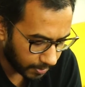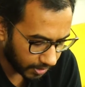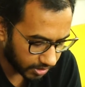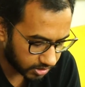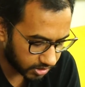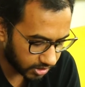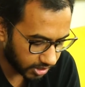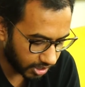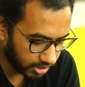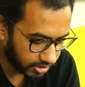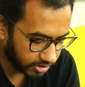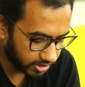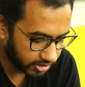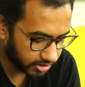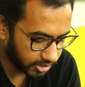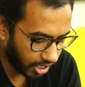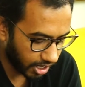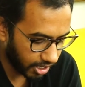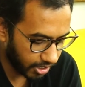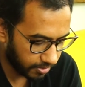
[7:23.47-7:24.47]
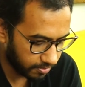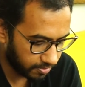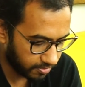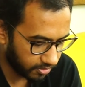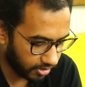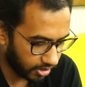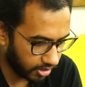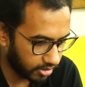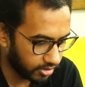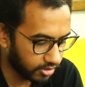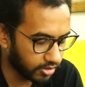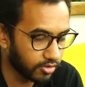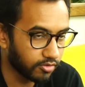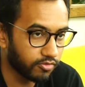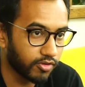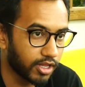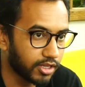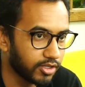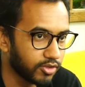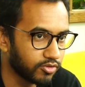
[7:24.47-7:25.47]
personality types and
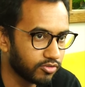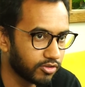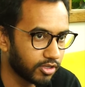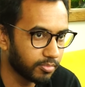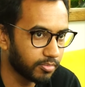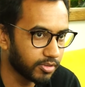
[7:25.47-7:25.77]
values